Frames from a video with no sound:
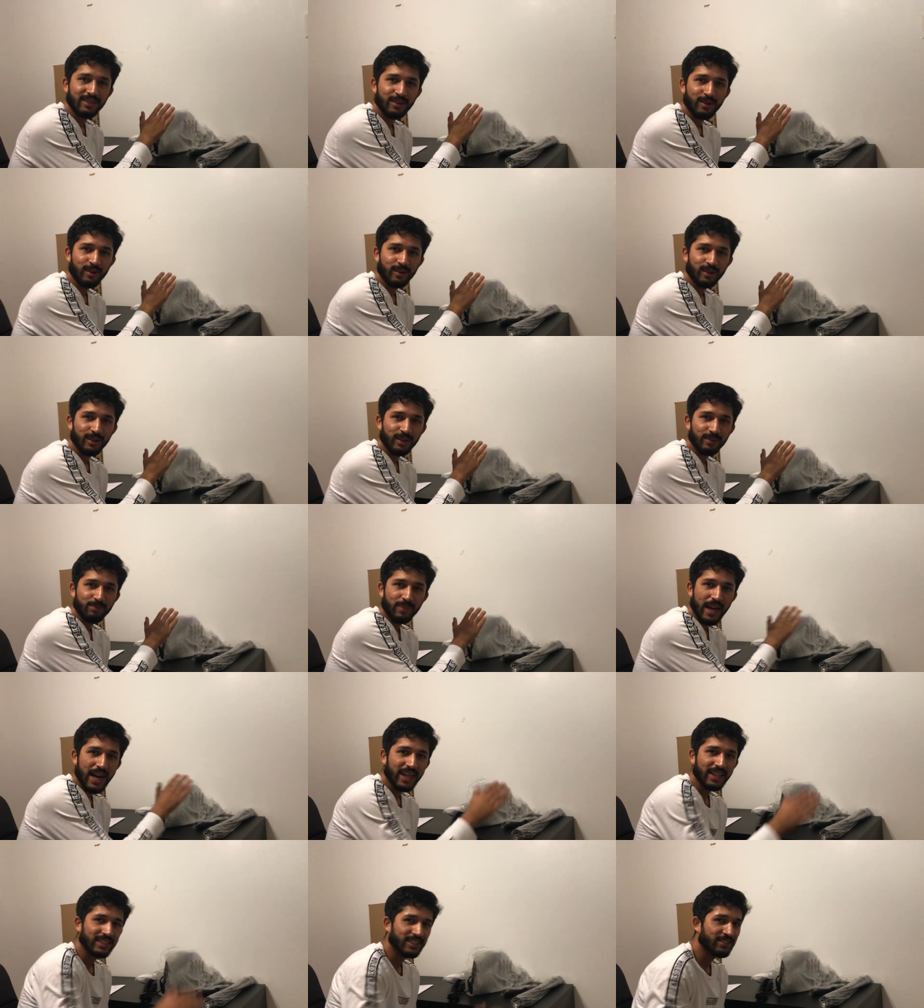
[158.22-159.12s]
whole
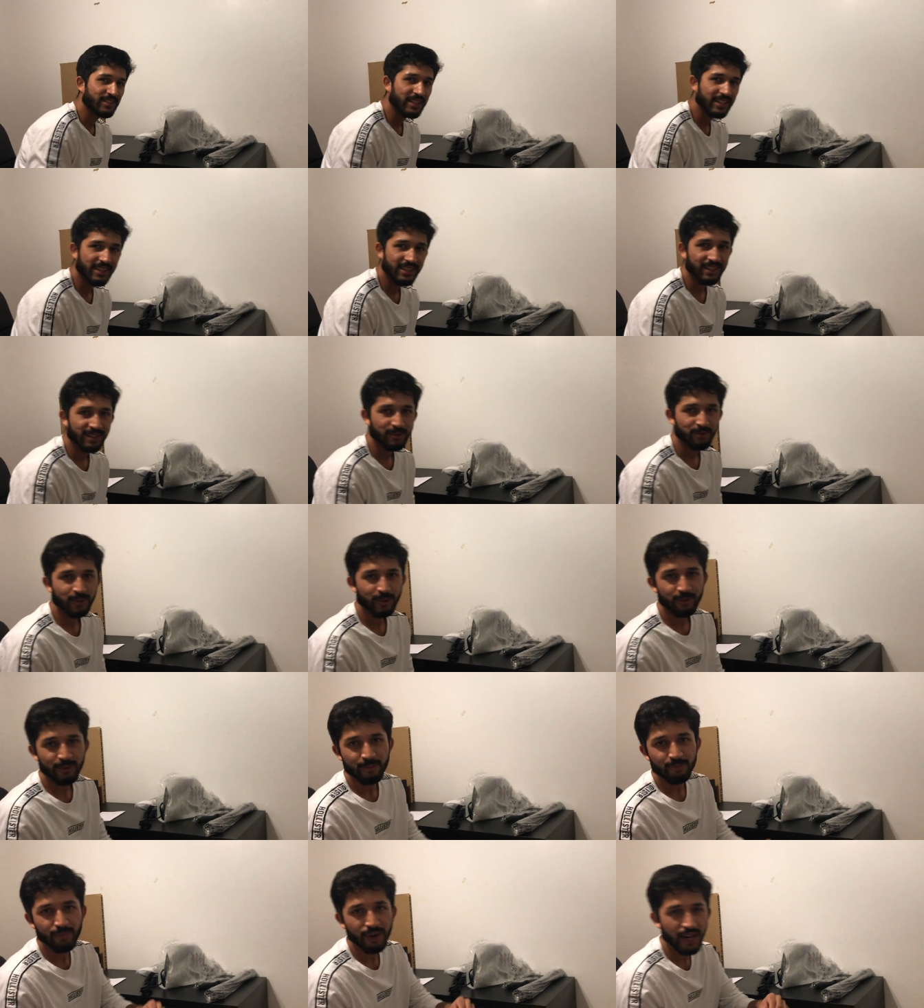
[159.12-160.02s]
package right here, what
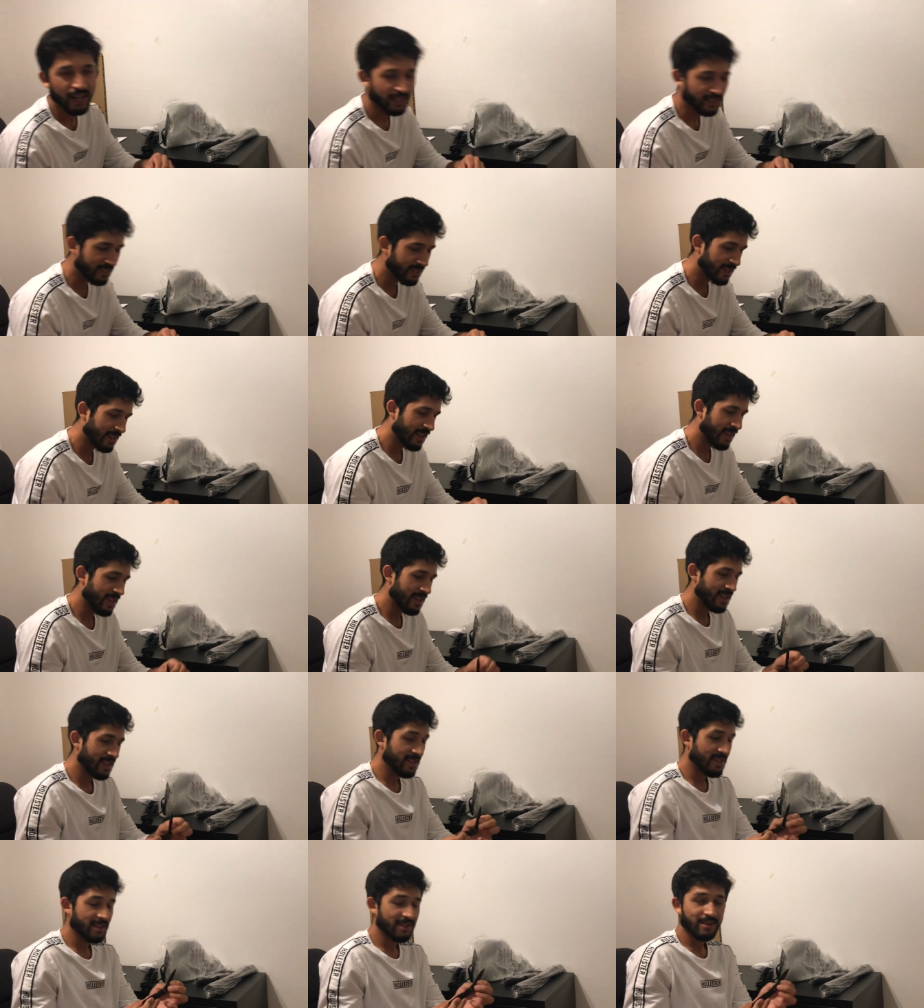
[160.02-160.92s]
we bought.
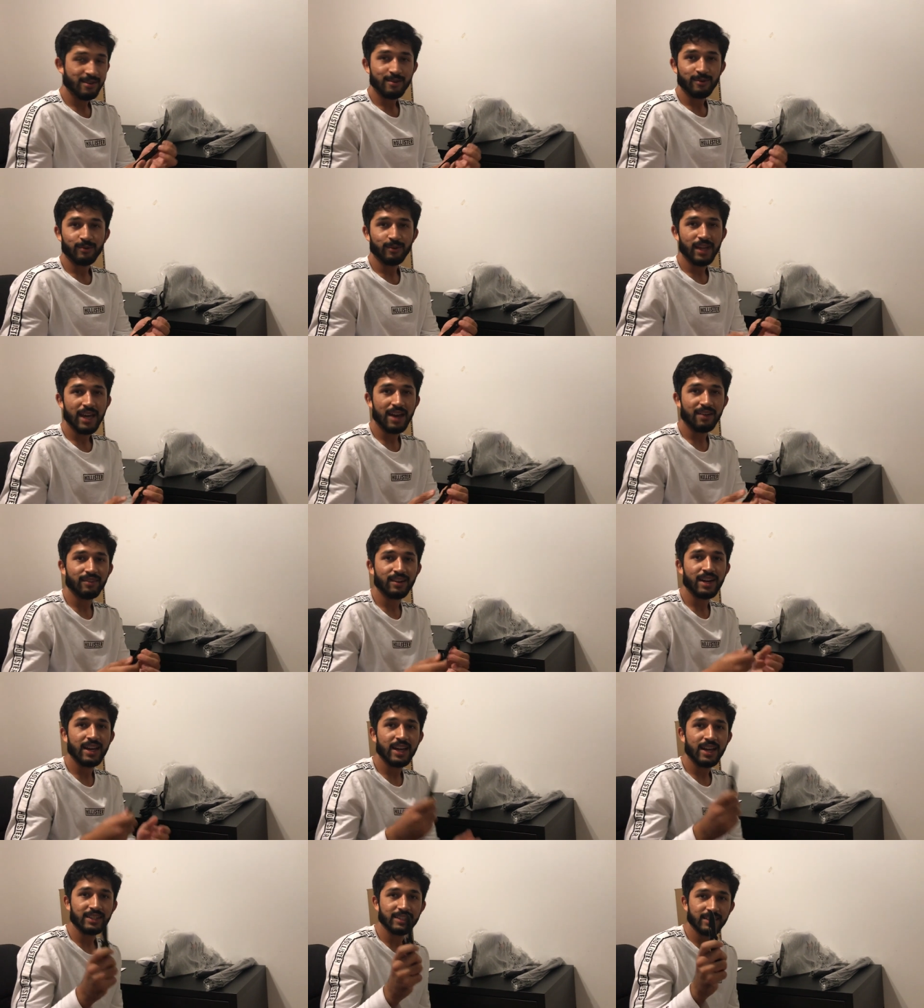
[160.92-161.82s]
Have our
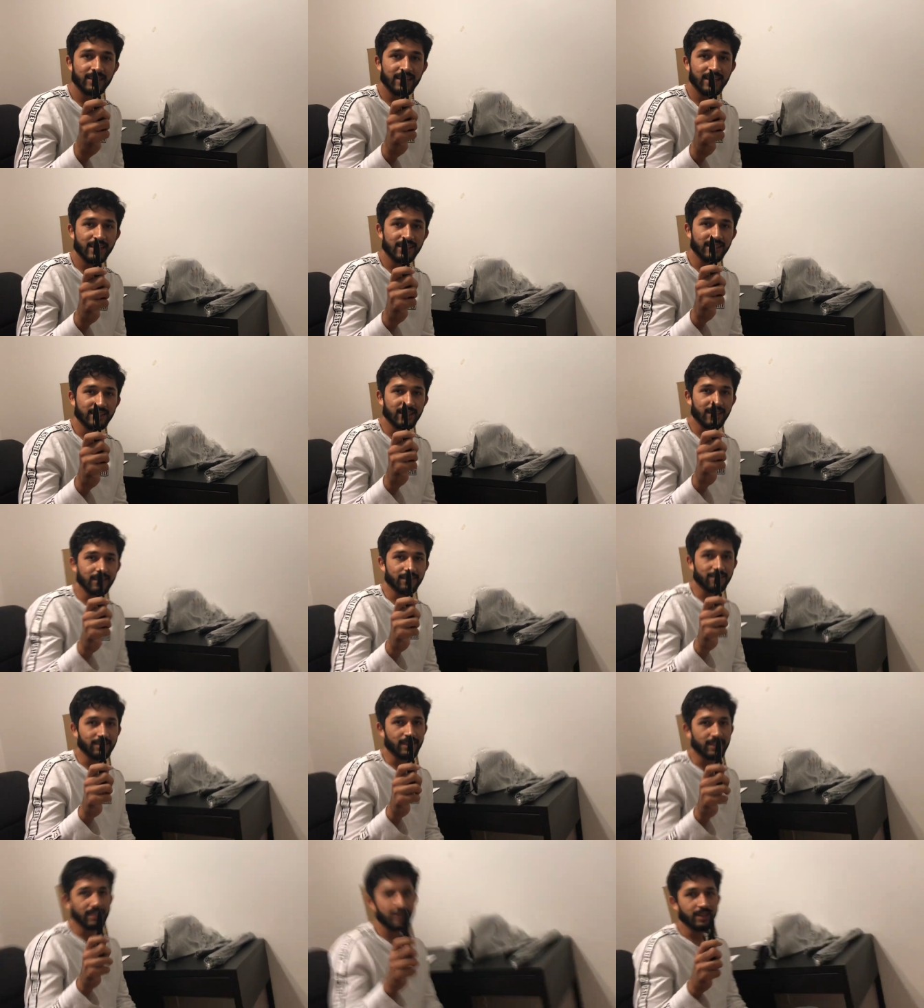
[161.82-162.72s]
handy dandy
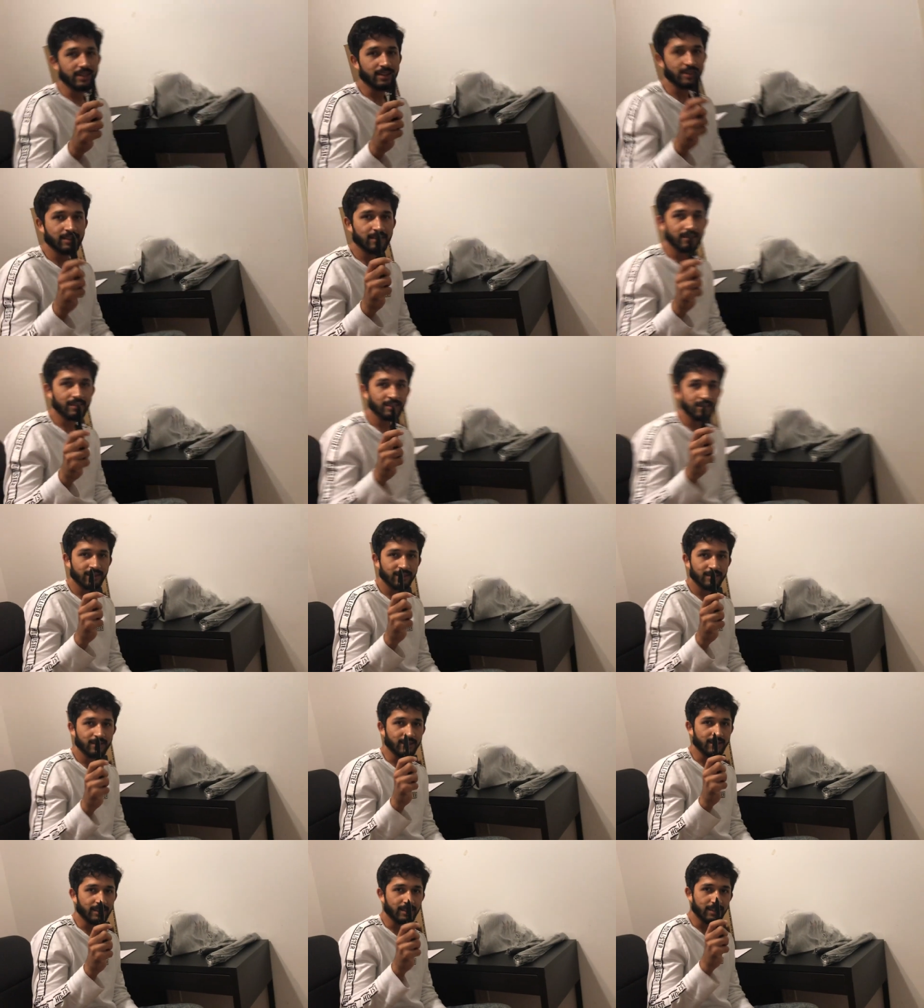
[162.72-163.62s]
knife right here,
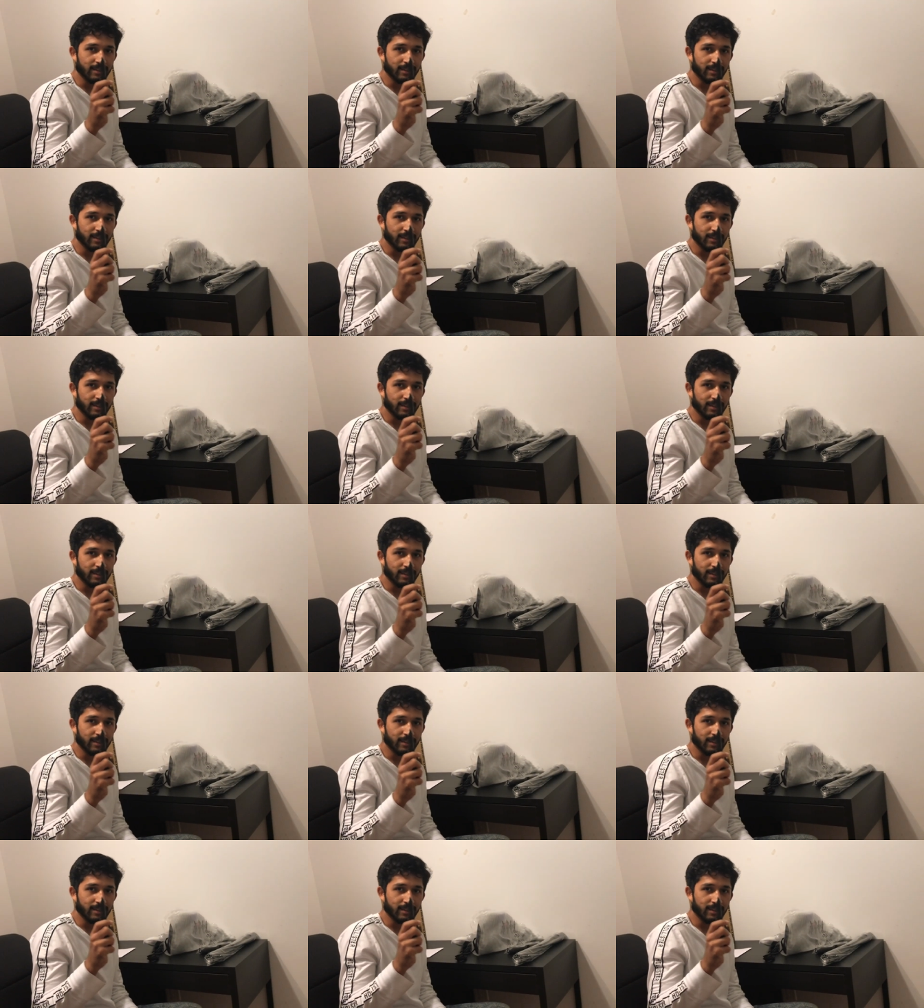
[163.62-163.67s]
you